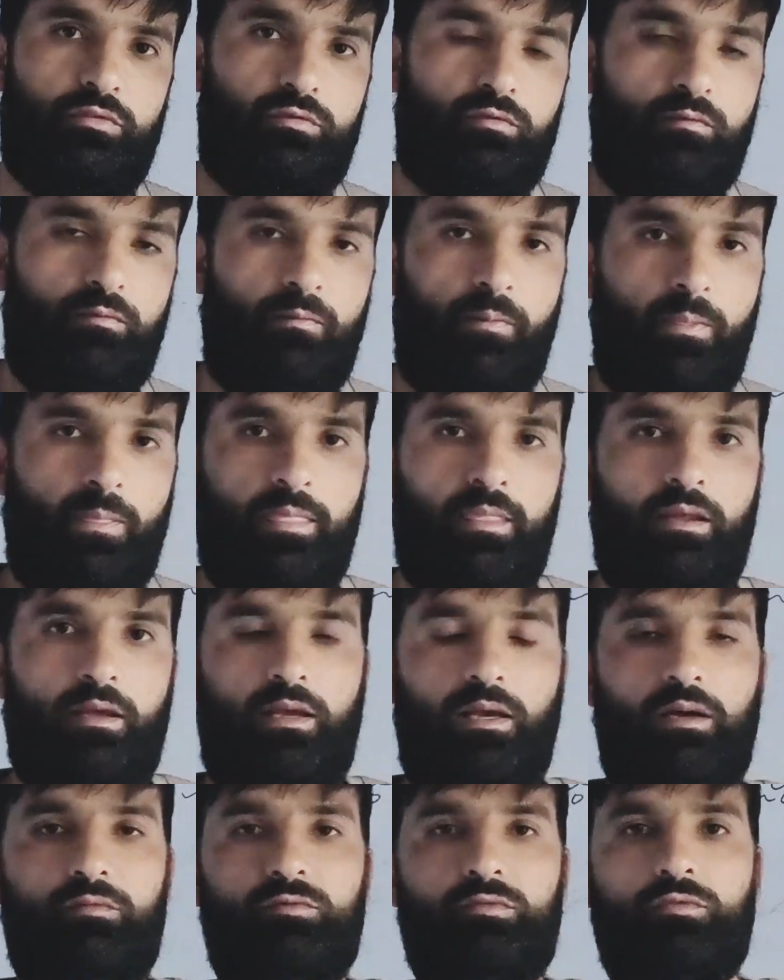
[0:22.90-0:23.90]
you
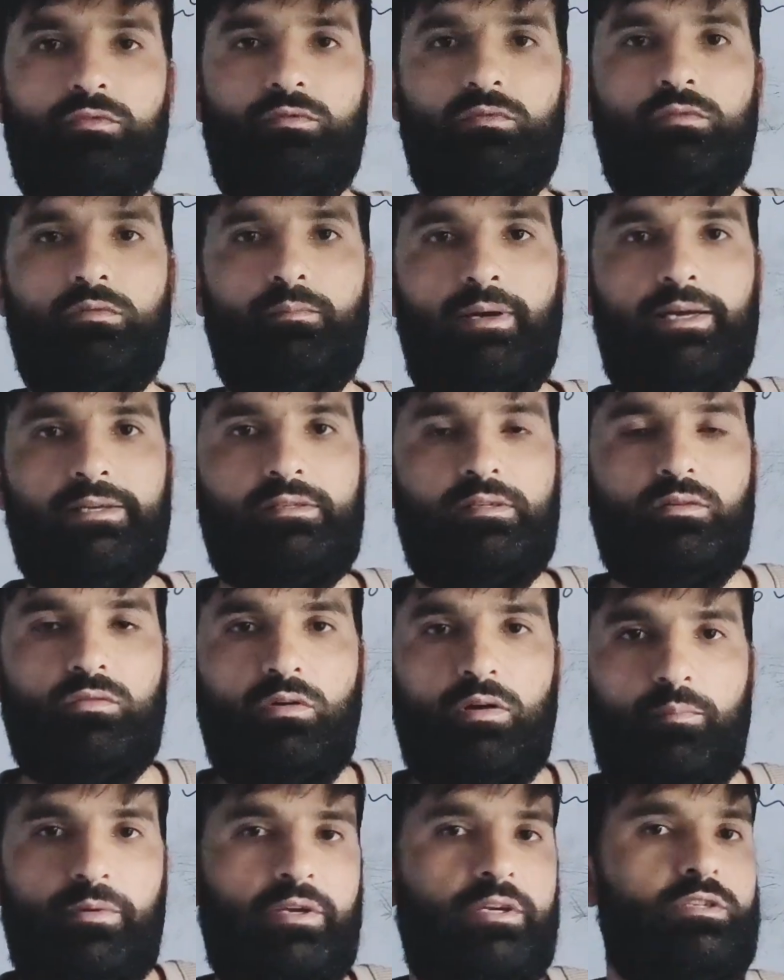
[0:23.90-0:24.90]
how to do basic
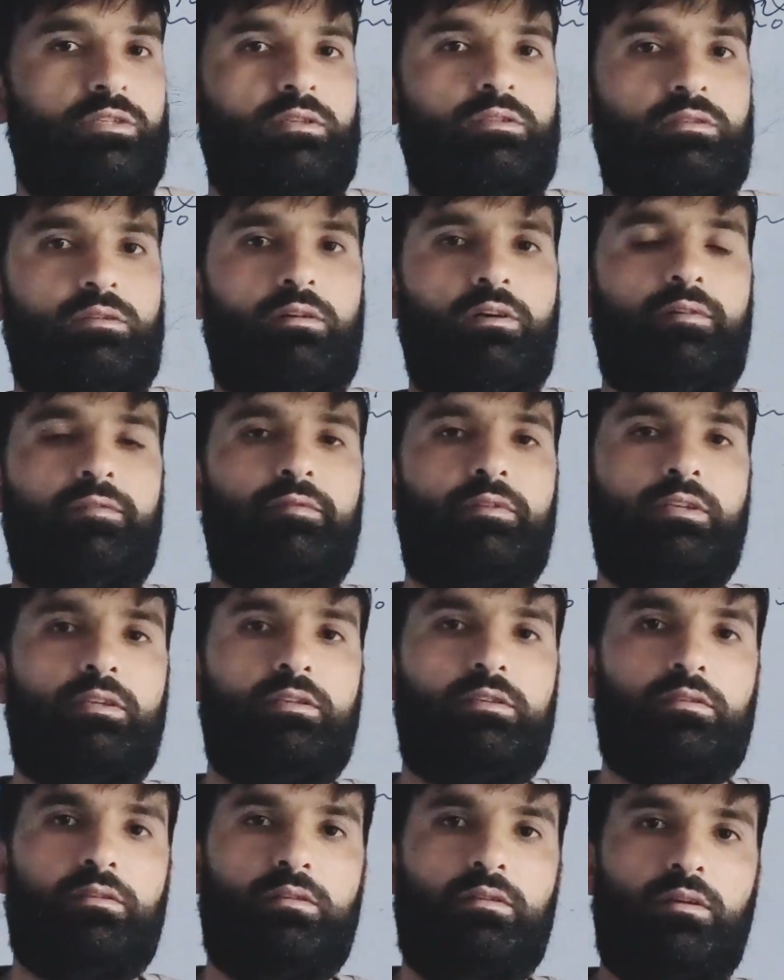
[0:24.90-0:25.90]
operations of
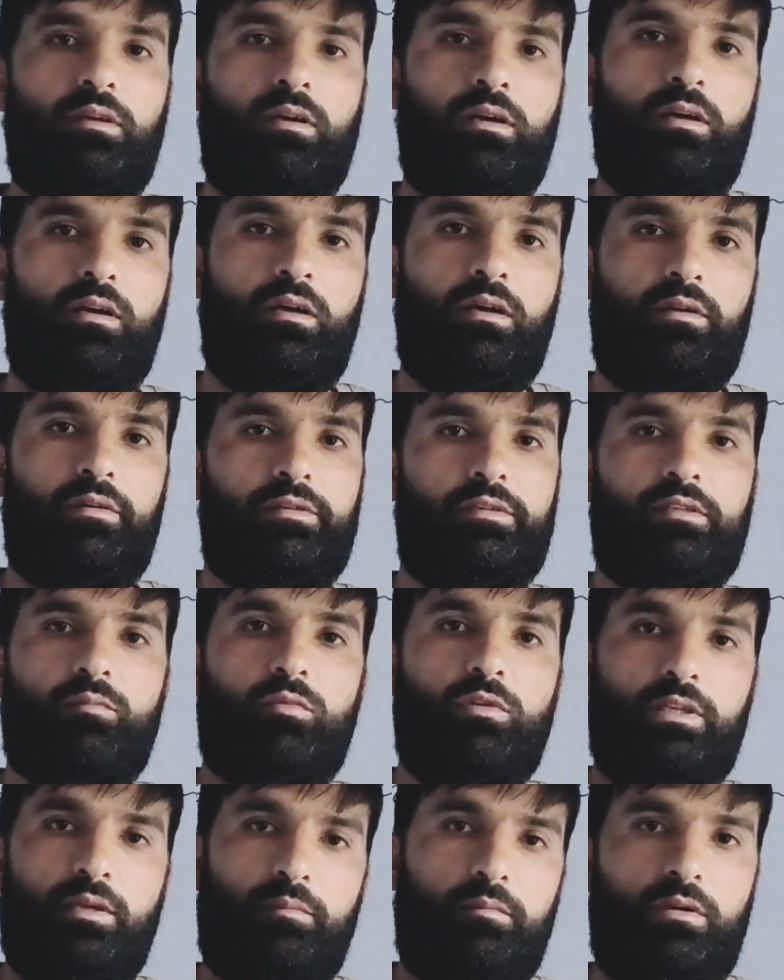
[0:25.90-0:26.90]
these
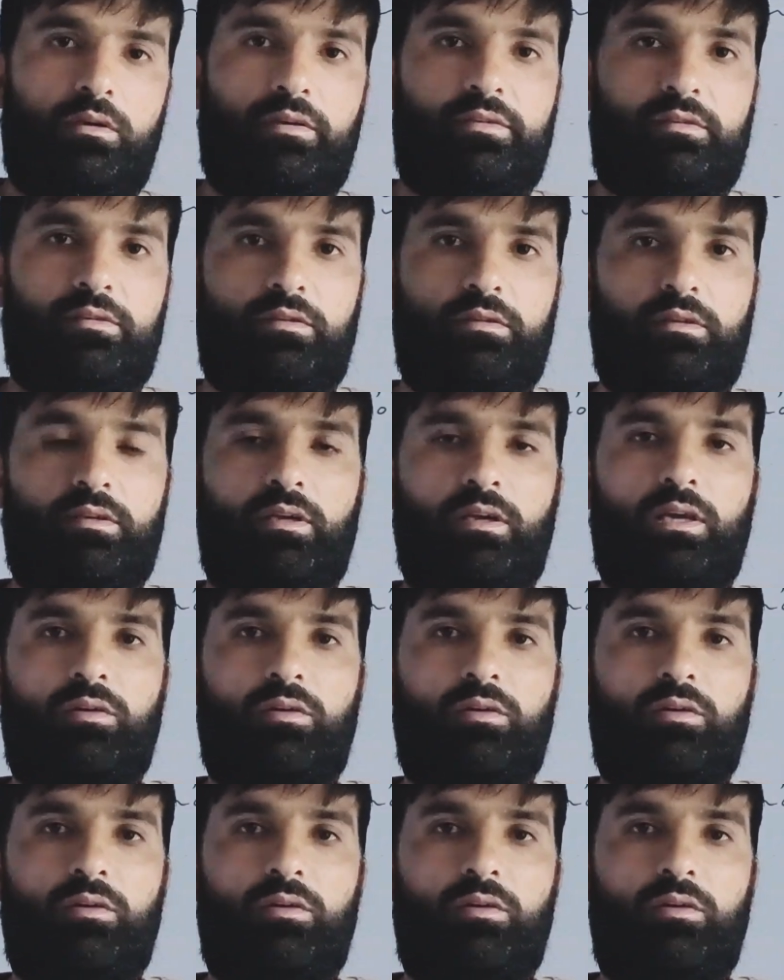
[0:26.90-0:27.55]
decimal numbers.